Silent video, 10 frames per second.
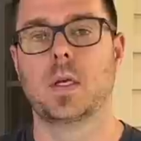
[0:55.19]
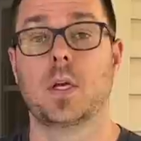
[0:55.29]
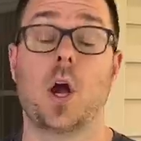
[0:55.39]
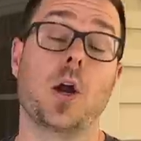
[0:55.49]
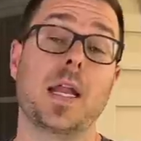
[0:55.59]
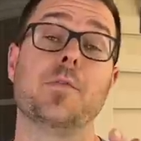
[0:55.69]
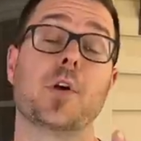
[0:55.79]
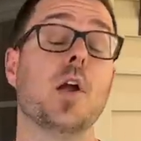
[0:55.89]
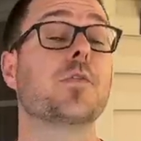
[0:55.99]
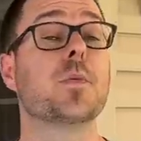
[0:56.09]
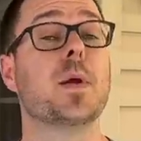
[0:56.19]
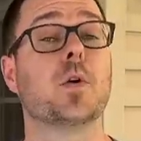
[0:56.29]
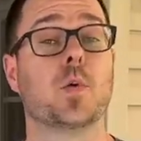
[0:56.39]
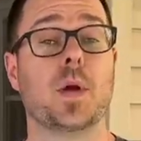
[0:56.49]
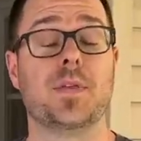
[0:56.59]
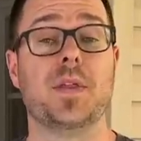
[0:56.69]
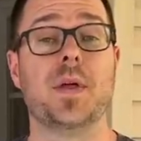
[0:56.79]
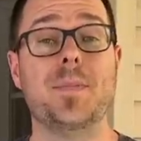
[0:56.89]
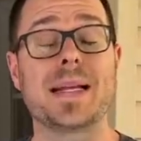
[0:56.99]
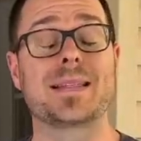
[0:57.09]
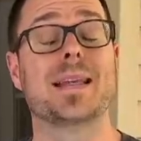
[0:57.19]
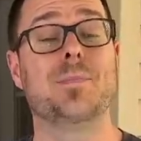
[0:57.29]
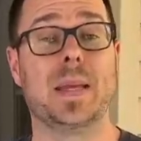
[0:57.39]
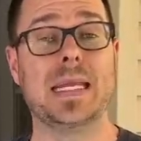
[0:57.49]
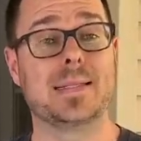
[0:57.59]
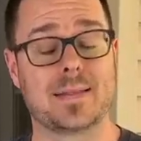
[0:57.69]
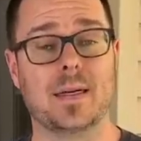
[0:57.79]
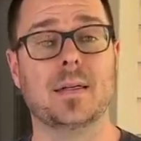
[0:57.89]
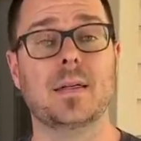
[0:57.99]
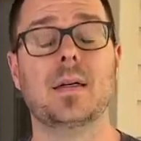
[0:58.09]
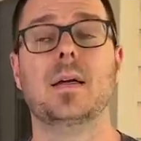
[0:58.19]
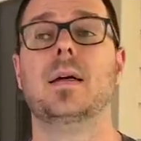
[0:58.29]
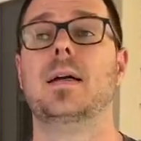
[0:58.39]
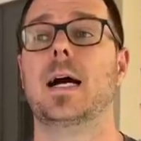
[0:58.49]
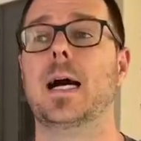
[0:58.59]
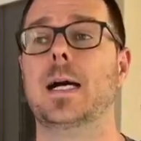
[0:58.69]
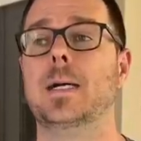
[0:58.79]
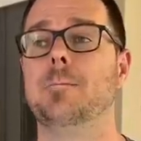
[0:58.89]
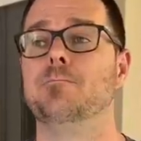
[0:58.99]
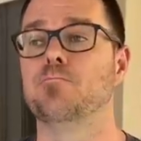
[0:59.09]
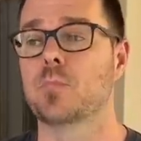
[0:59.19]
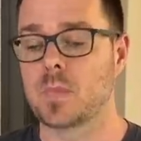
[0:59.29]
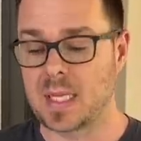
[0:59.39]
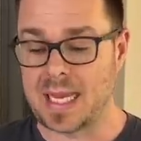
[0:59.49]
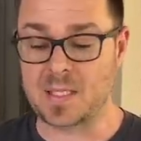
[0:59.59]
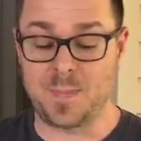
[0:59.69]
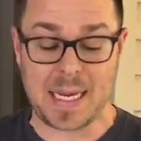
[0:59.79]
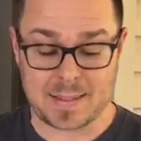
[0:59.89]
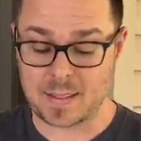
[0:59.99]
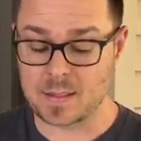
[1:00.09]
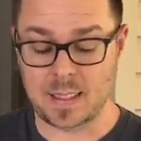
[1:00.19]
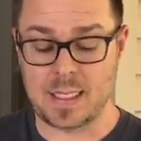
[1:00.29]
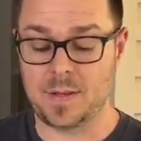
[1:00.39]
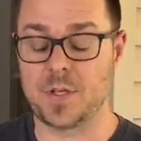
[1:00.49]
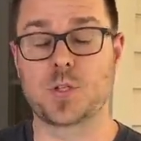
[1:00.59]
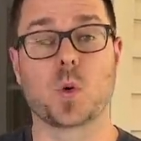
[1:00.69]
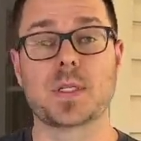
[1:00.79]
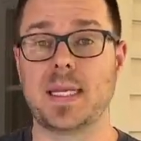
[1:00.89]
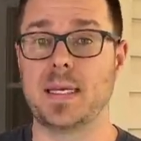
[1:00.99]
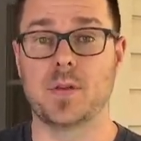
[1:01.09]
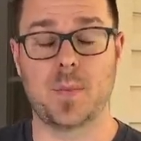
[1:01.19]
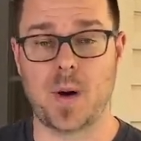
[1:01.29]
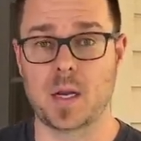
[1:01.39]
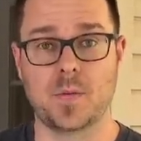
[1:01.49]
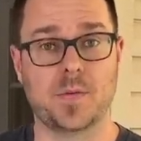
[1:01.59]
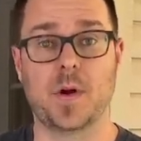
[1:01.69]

All right, if you're unfamiliar with it, the Mexican pizza um, is basically the tortilla on the bottom, a